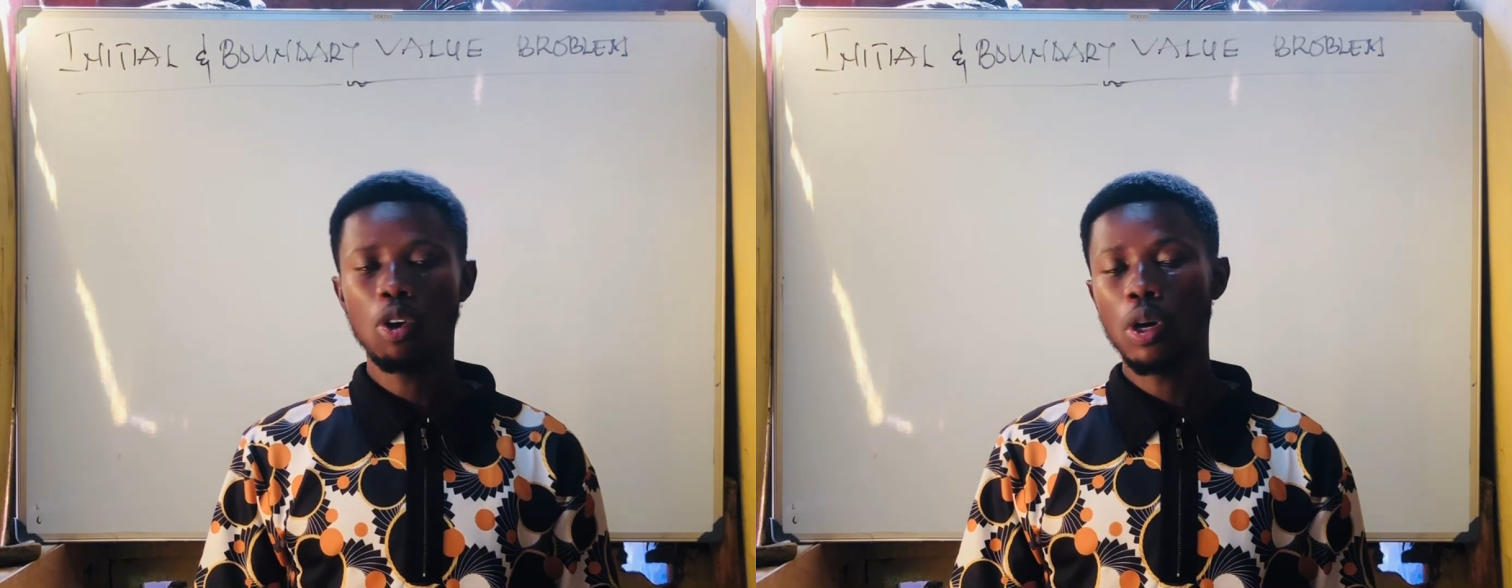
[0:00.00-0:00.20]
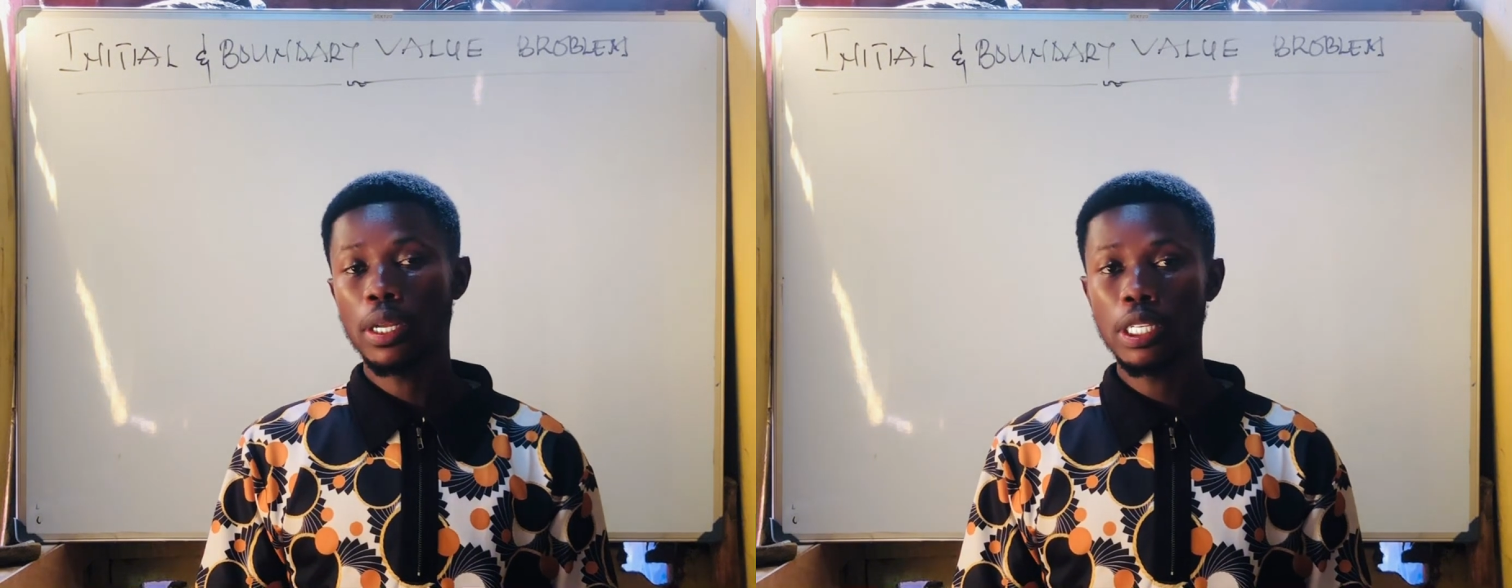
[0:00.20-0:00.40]

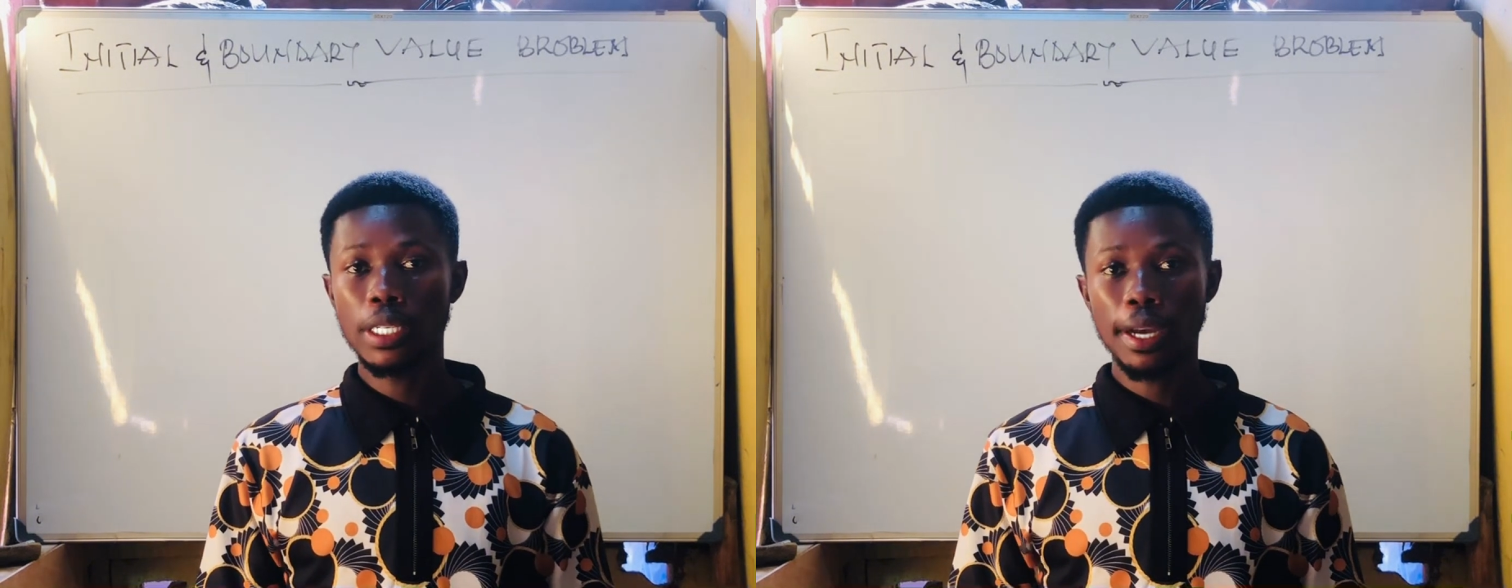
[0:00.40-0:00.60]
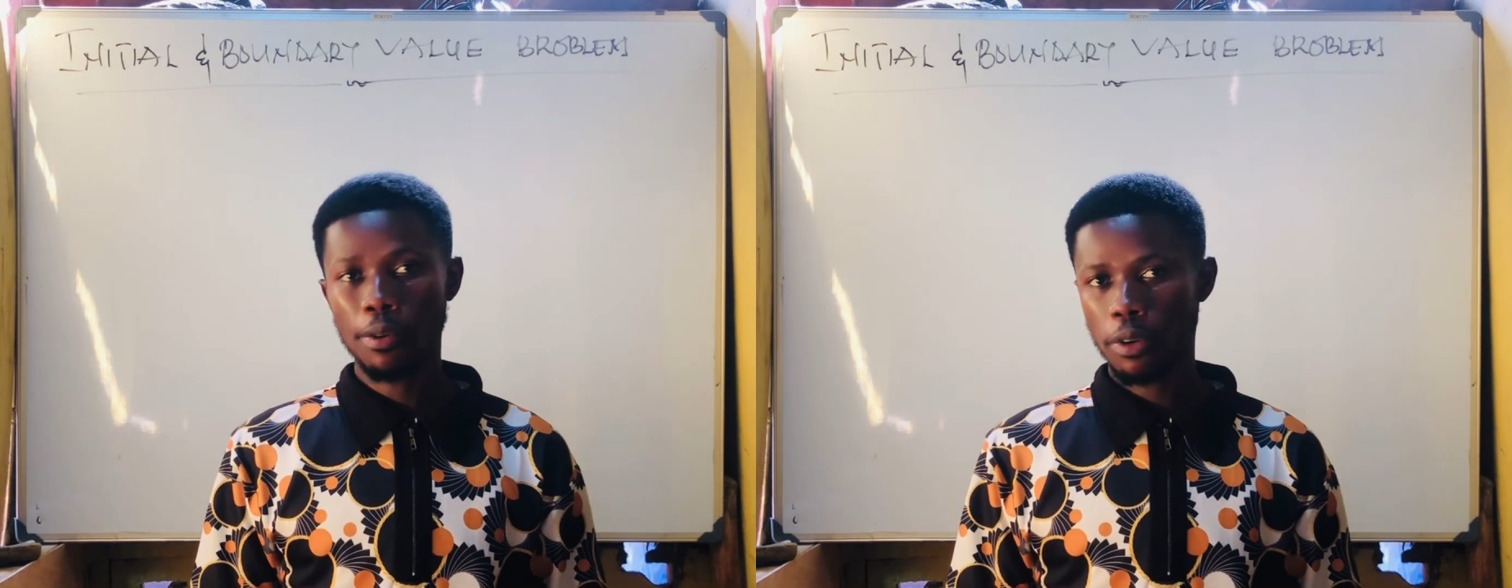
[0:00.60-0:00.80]
or the
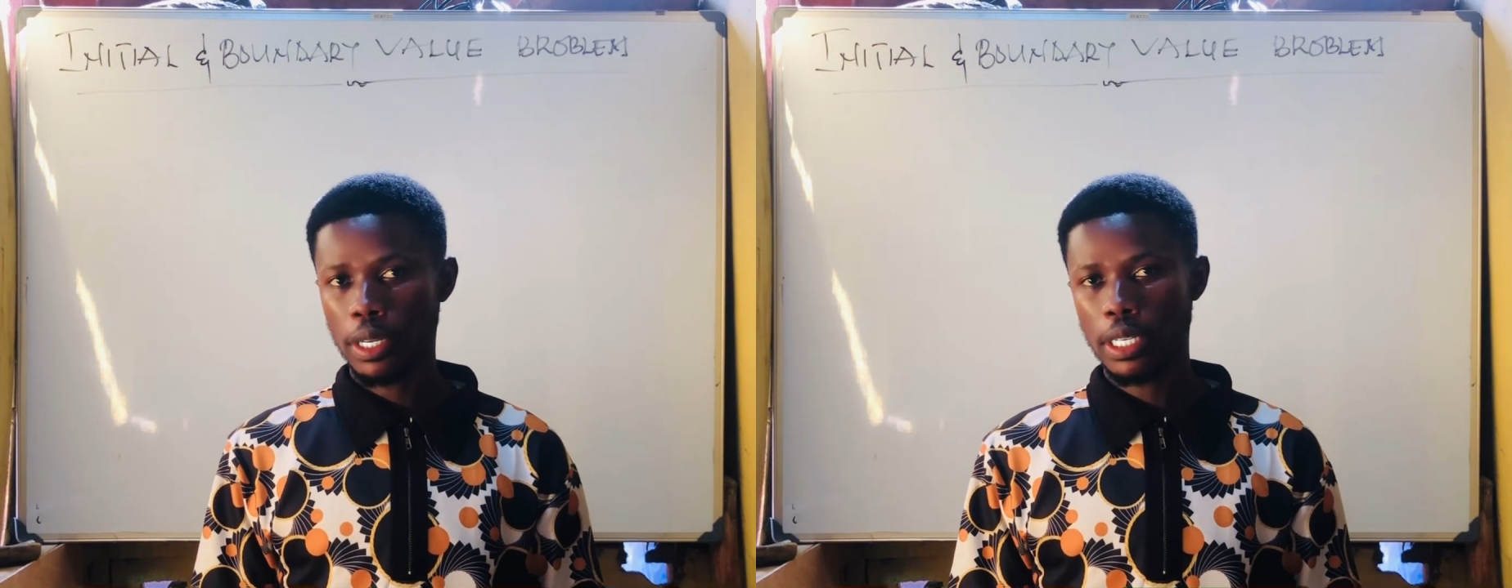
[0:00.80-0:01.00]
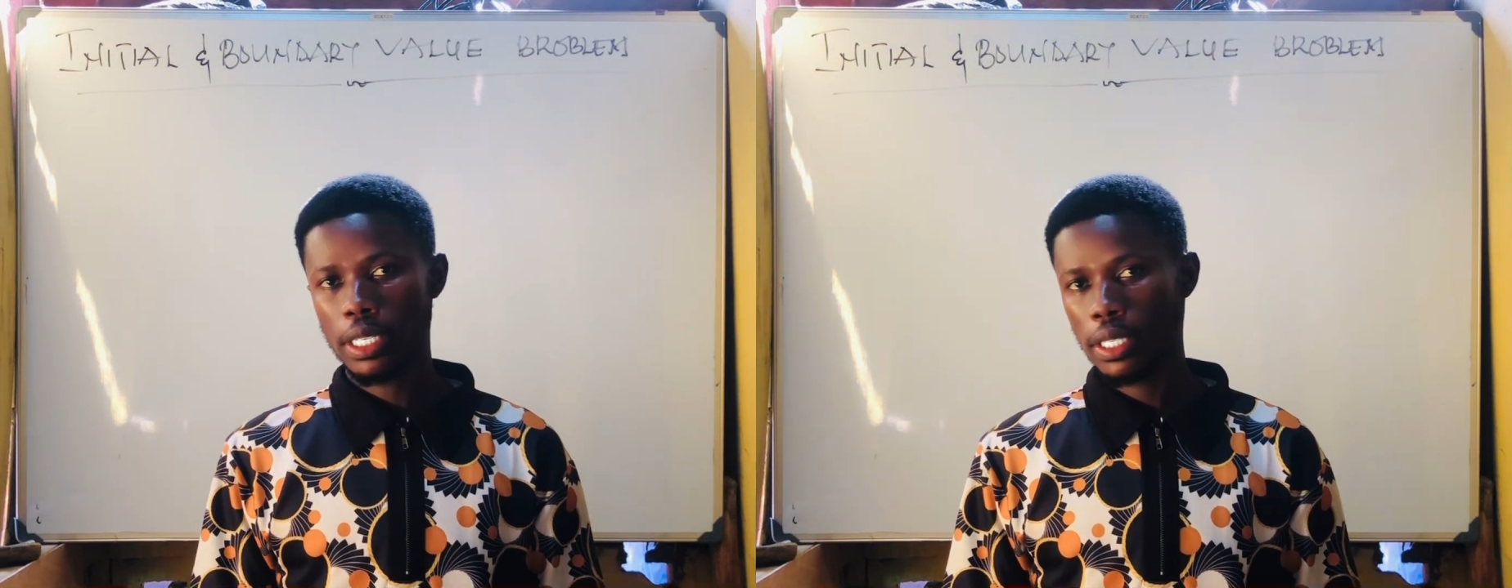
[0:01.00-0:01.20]
initial
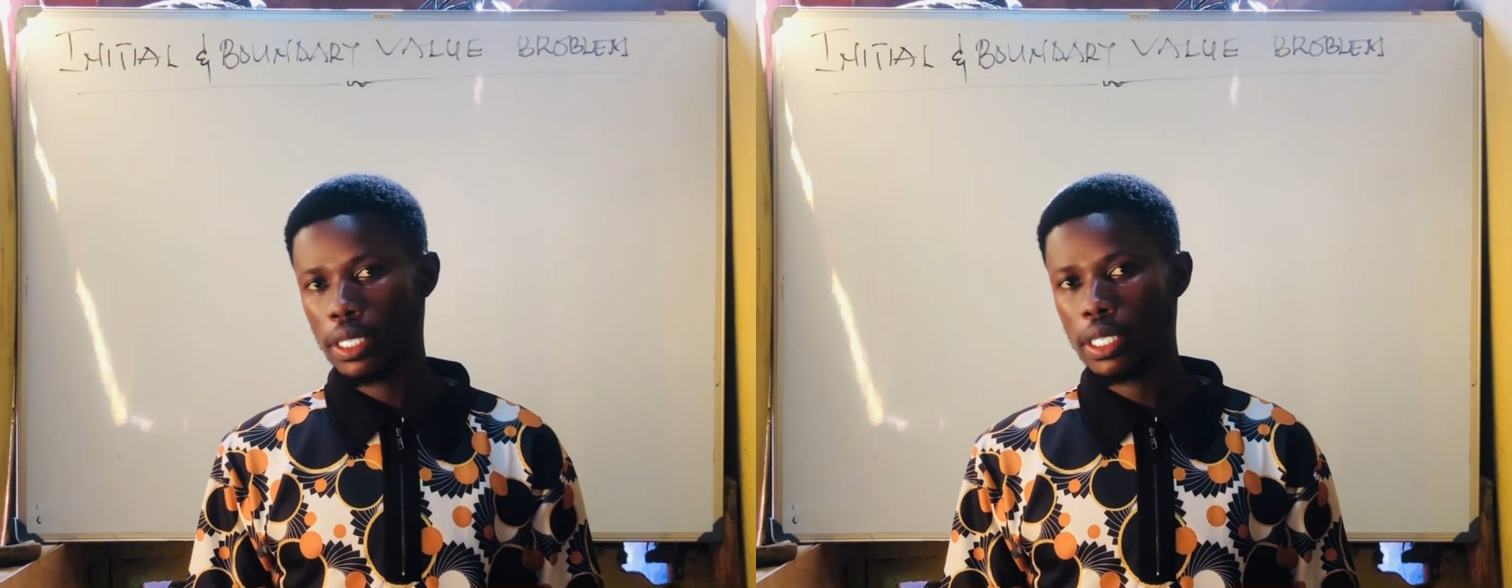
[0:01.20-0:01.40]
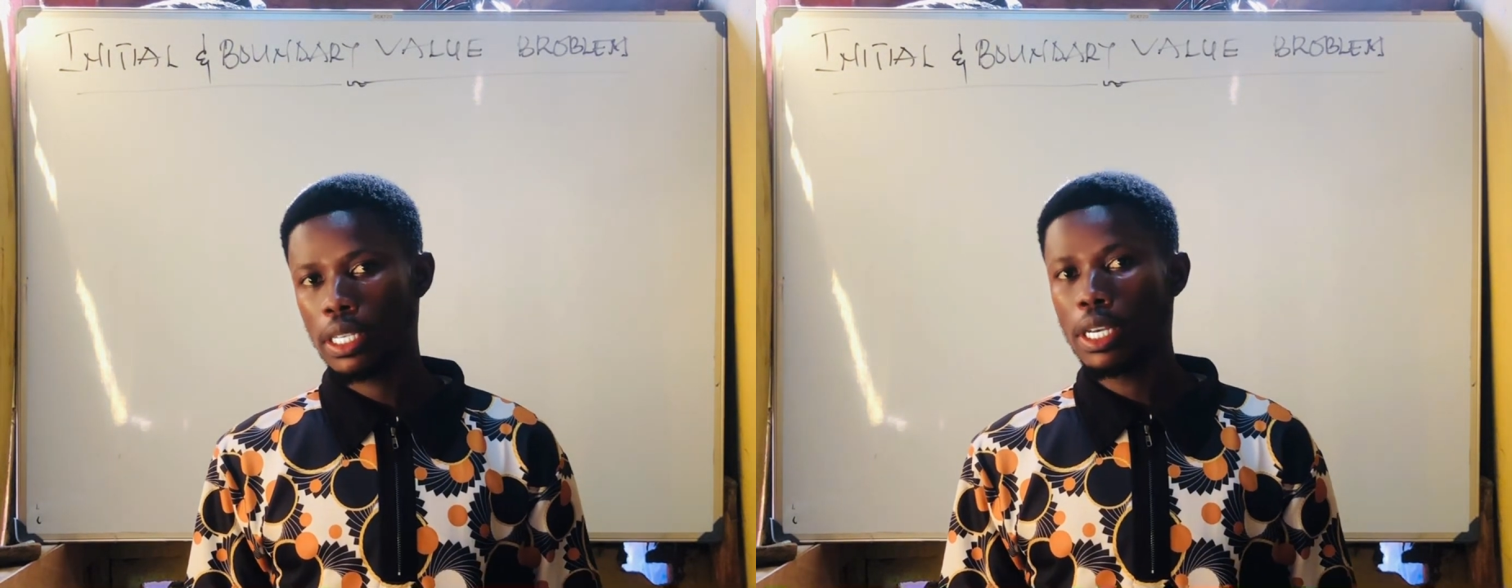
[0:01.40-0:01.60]
conditions.